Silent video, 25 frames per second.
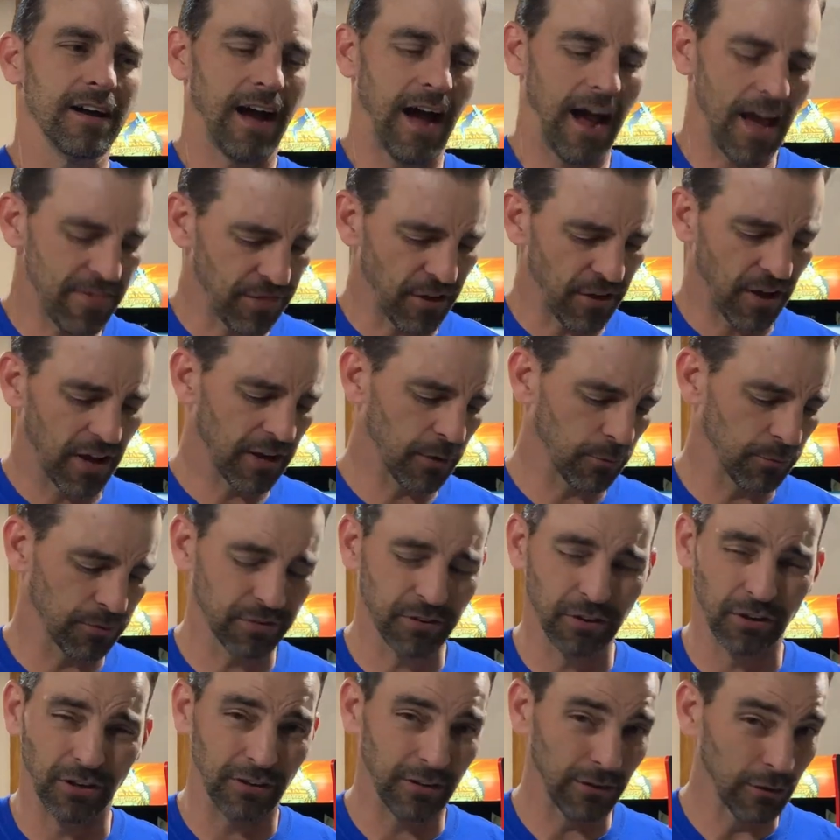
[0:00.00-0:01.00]
I thought I was
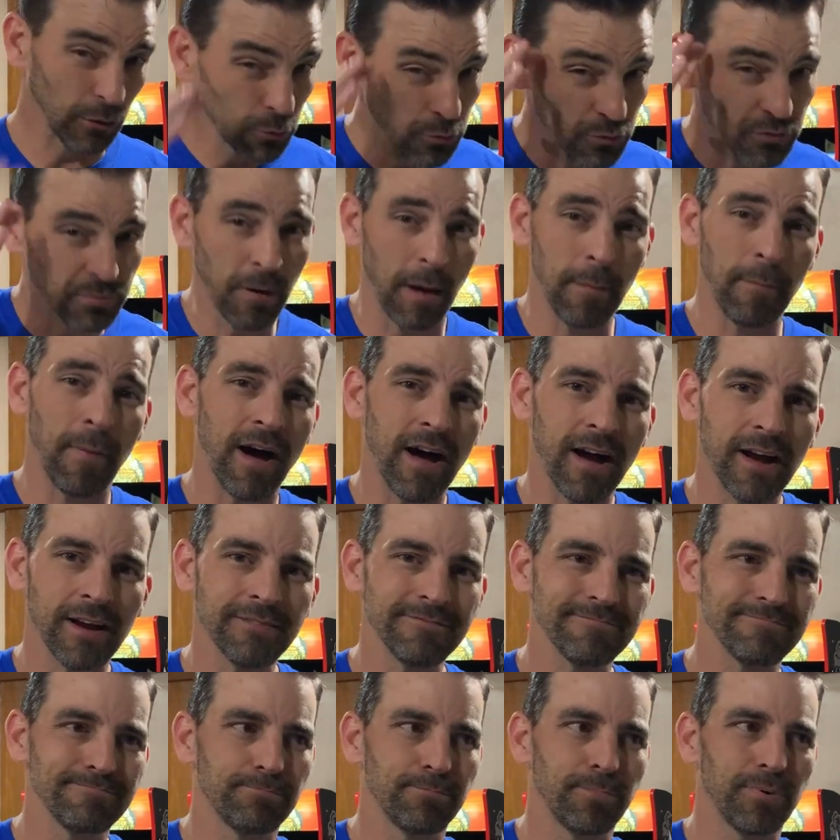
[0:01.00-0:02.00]
going to lose my
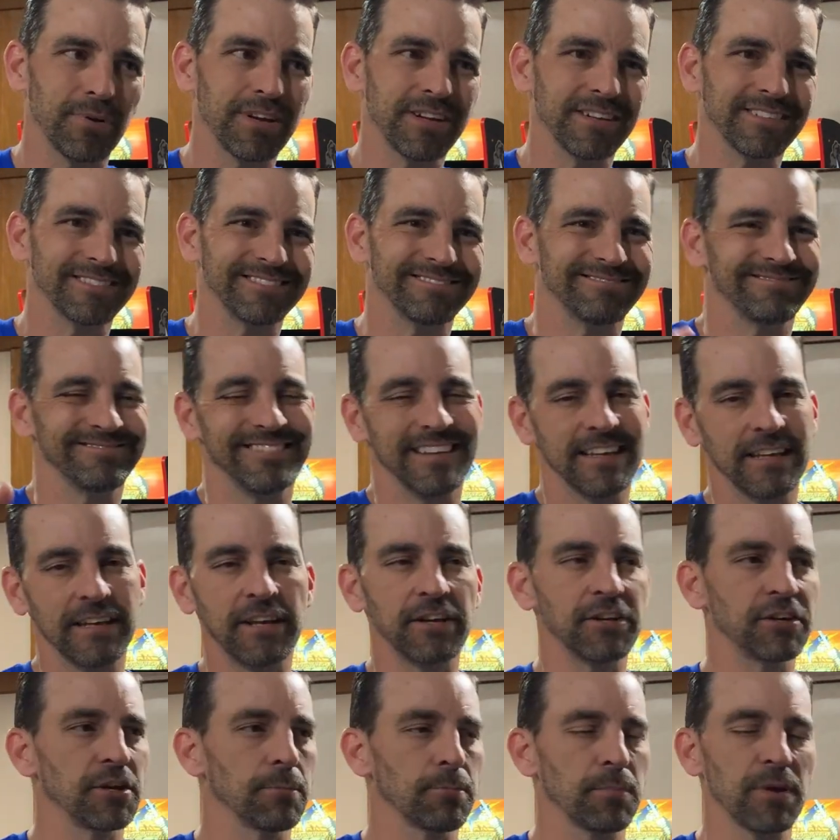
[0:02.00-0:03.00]
mind, but it
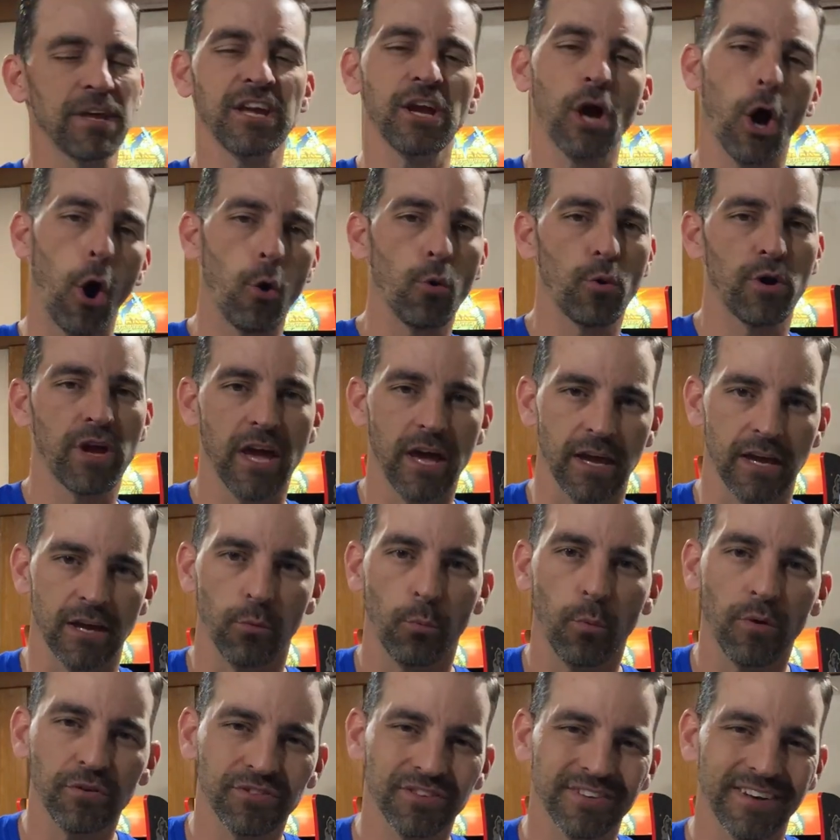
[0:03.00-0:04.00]
ended up being okay.
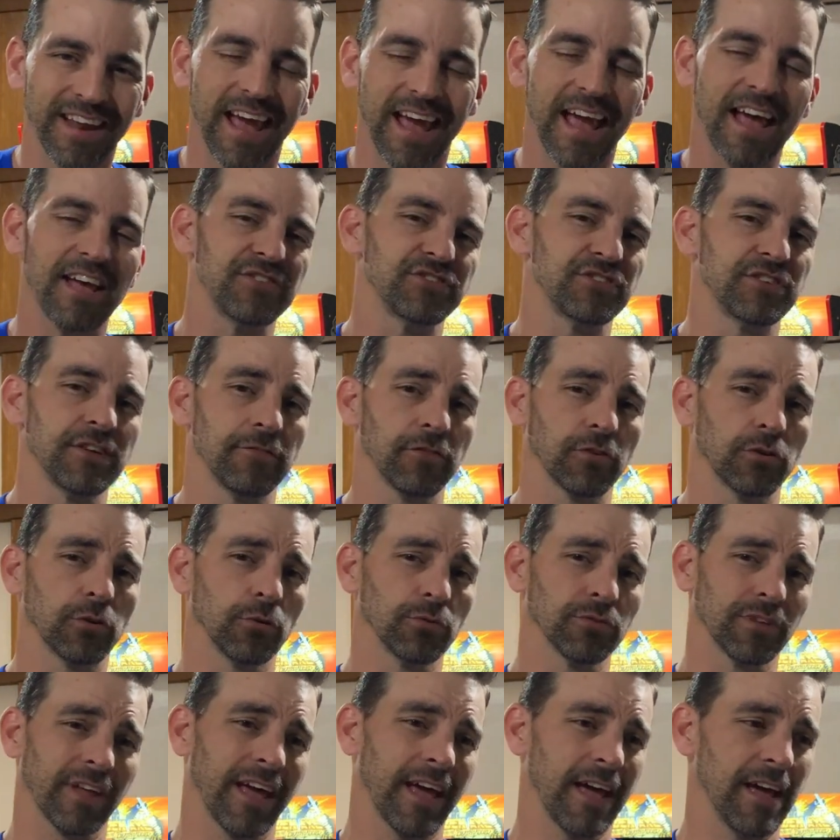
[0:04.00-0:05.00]
It wasn't as
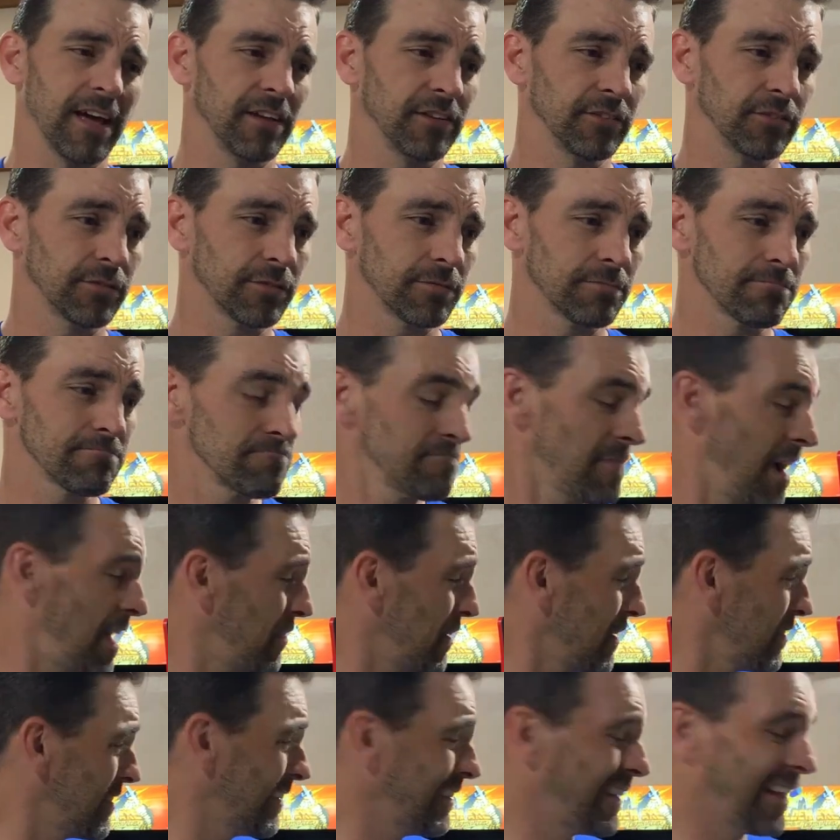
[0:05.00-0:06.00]
difficult as I
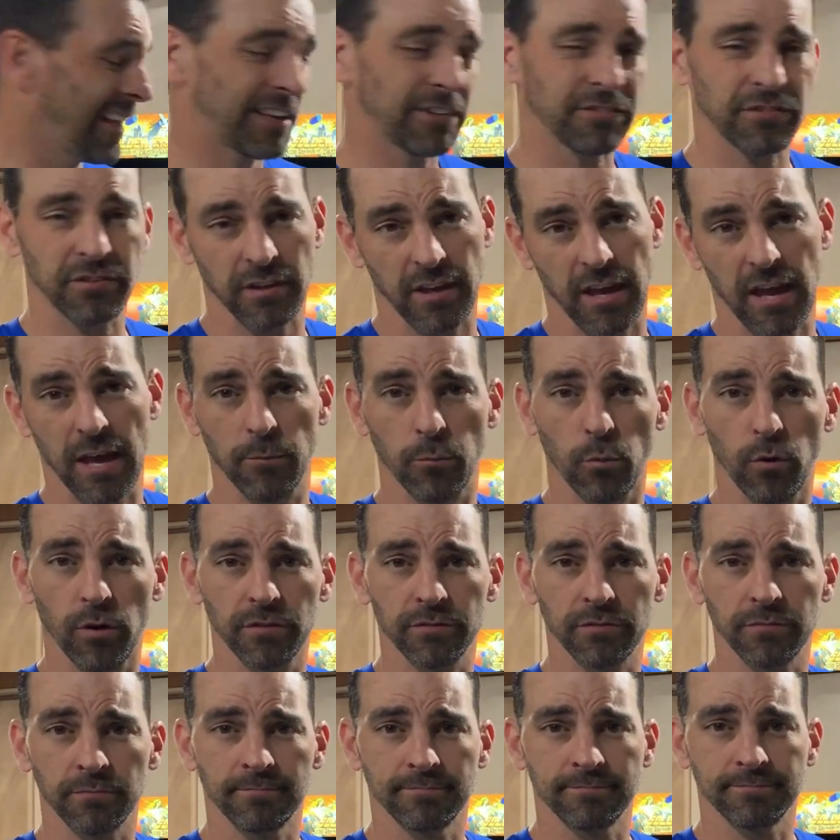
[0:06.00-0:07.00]
think the Legacy cab
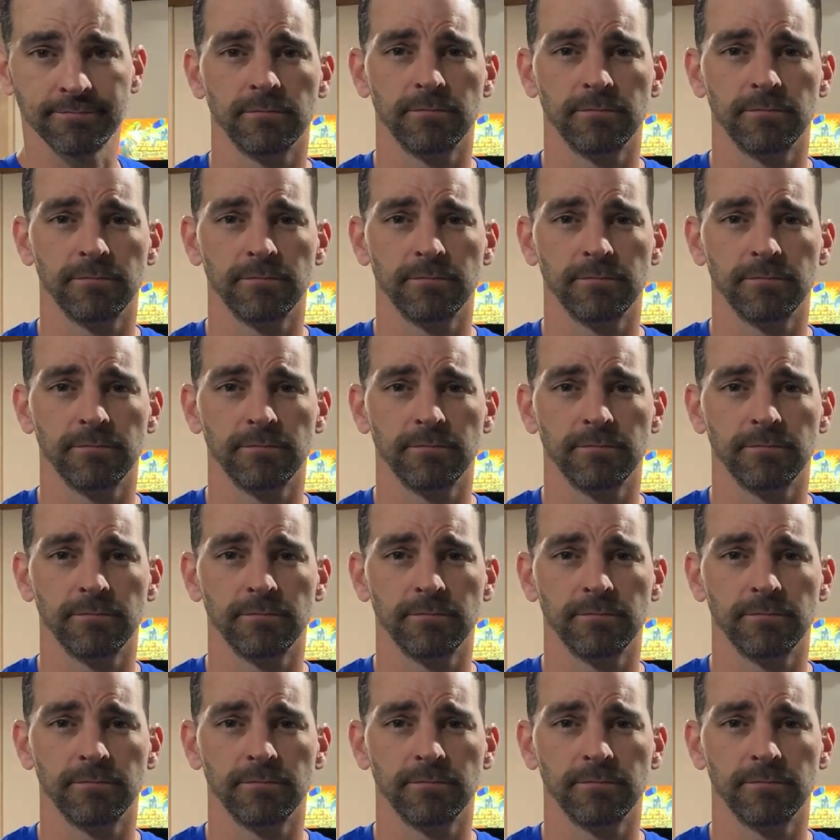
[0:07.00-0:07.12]
was.